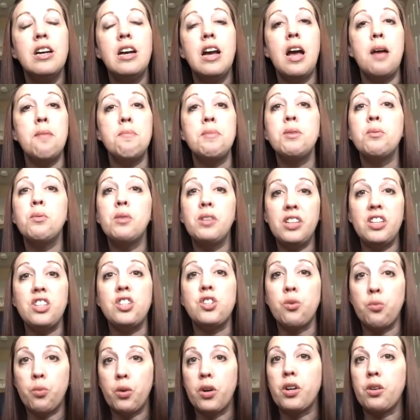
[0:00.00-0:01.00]
and be willing
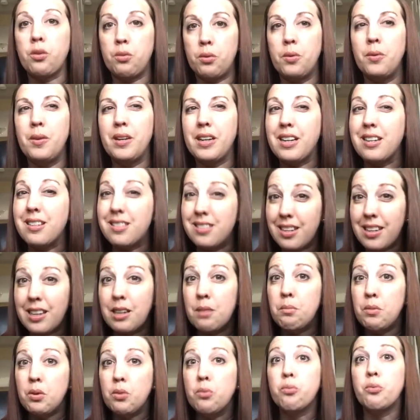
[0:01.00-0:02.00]
to work through it because it
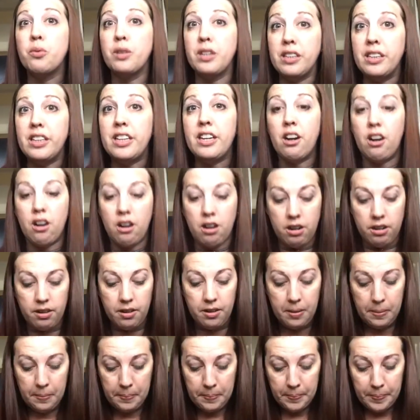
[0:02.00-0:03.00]
can be really hard.